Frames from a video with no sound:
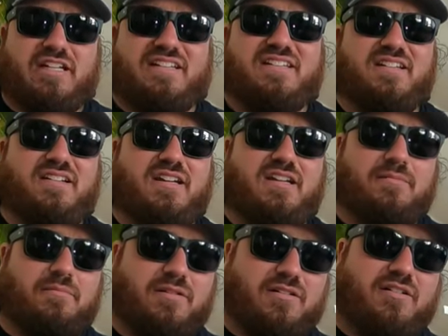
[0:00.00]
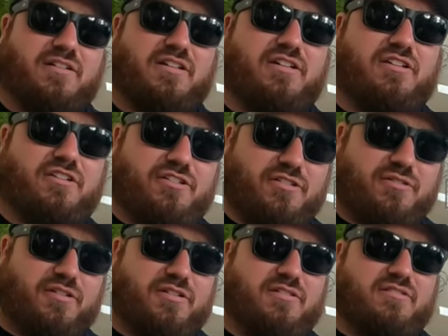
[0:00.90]
it's gonna come on at
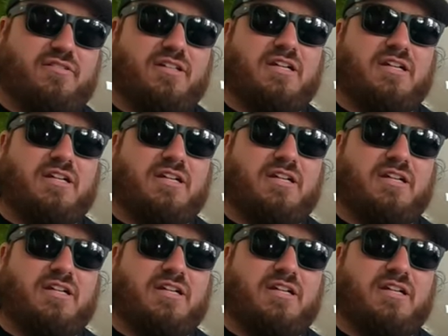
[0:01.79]
noon.